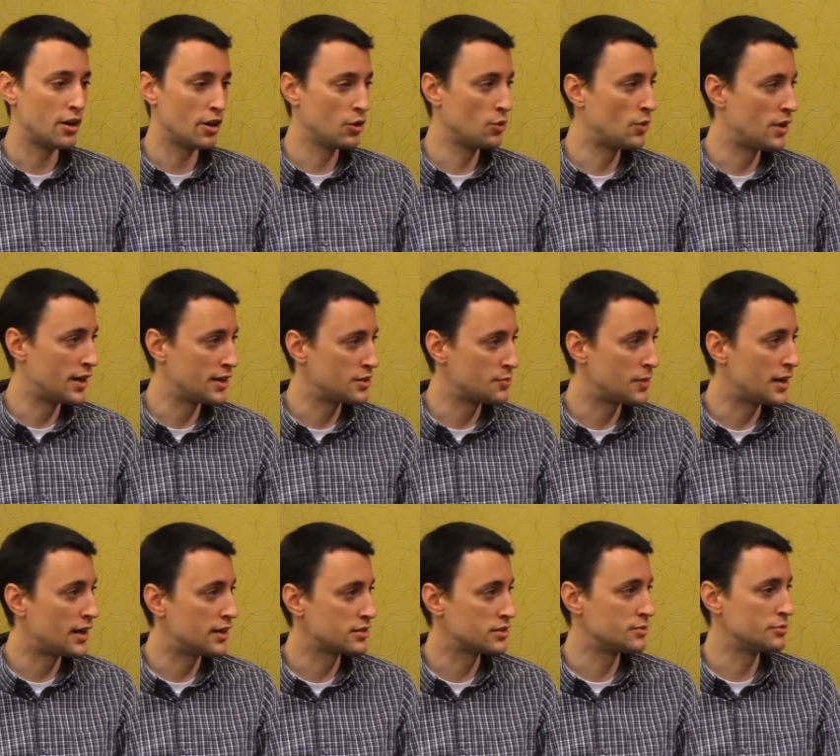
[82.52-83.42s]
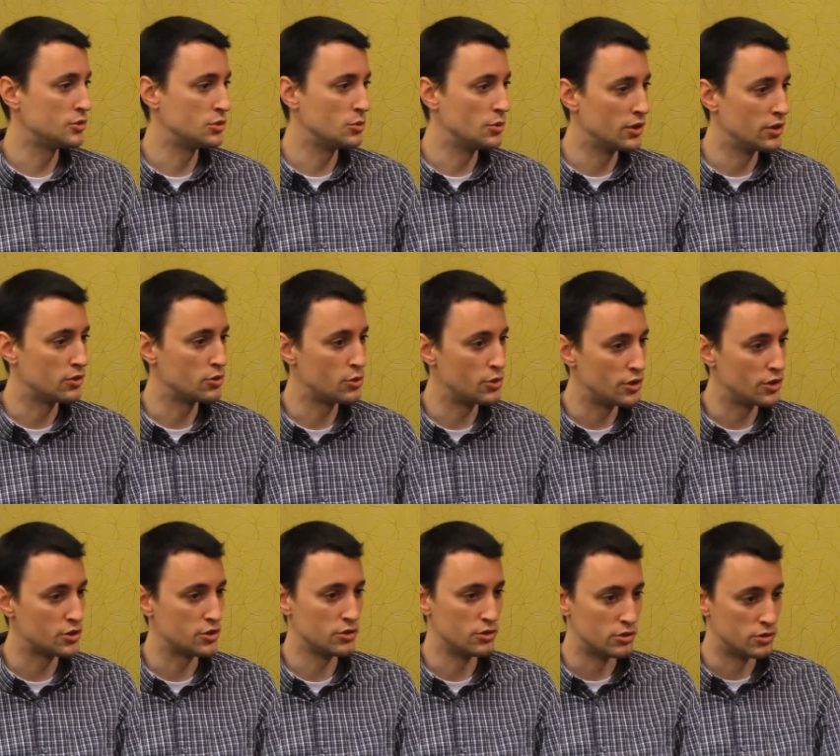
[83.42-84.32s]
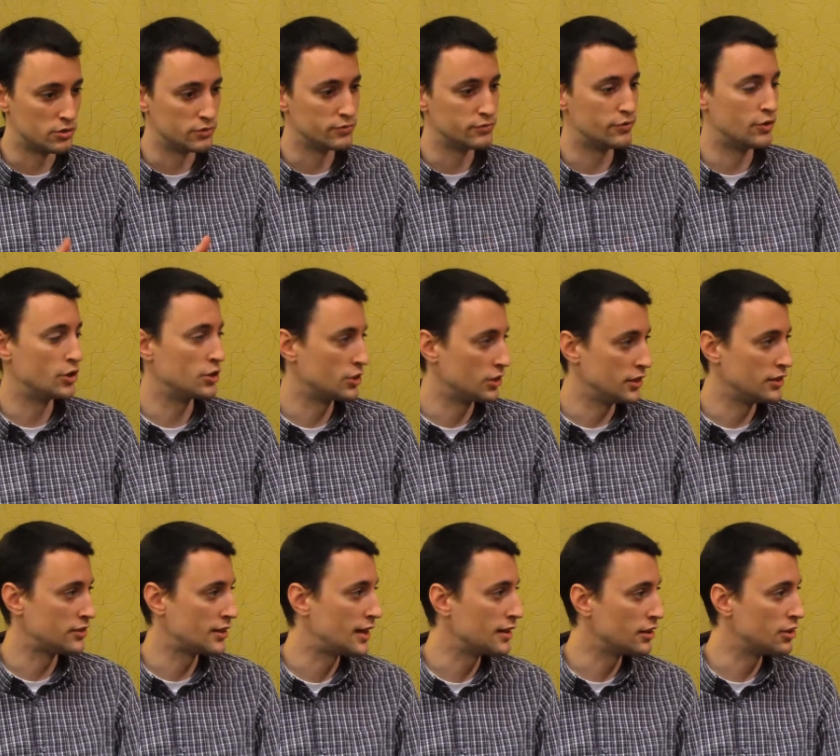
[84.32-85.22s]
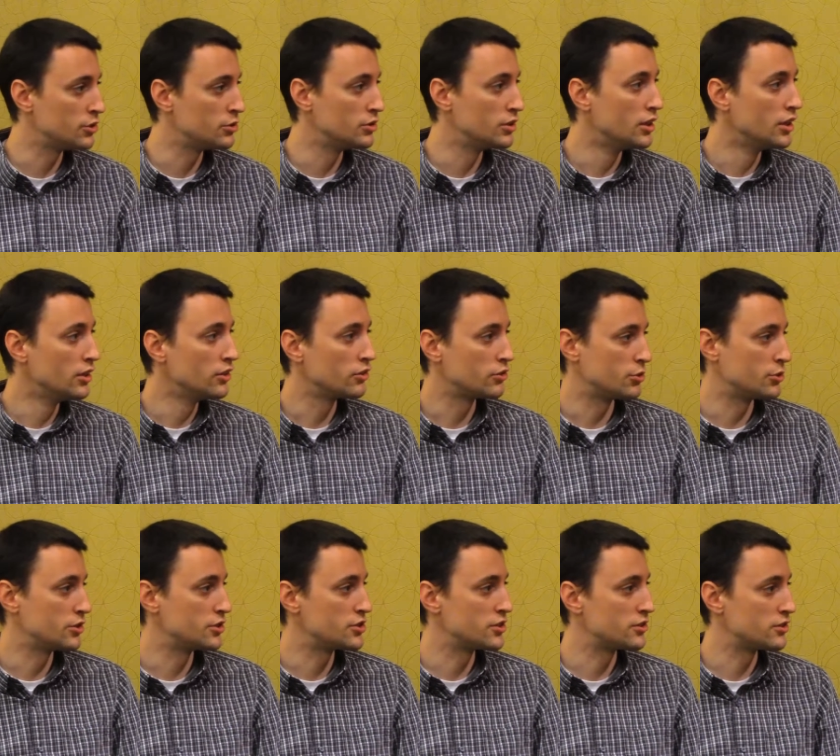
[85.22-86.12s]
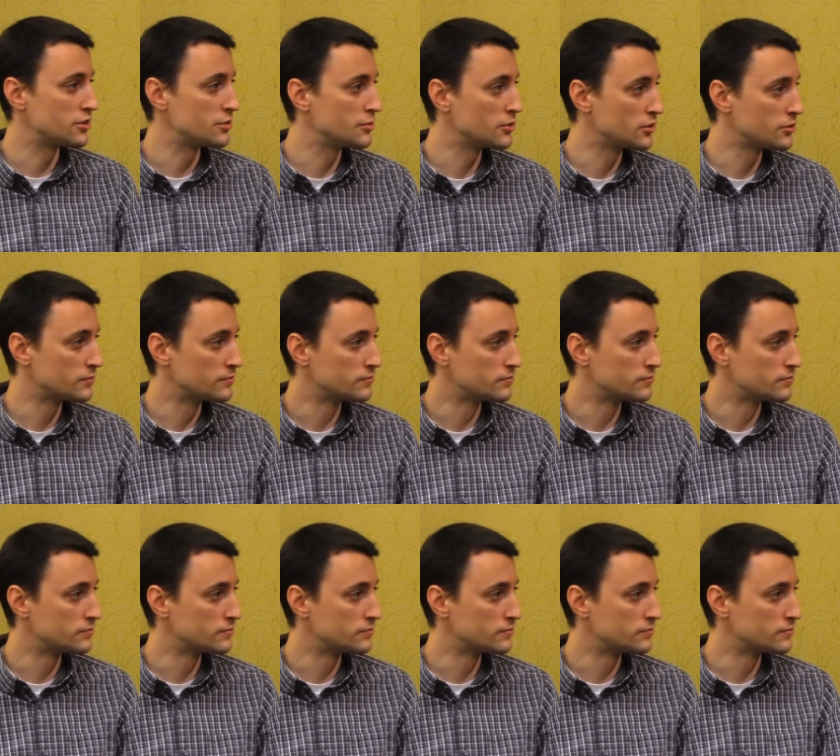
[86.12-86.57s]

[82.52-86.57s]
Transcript: otherwise possible with traditional vertically siloed storage systems.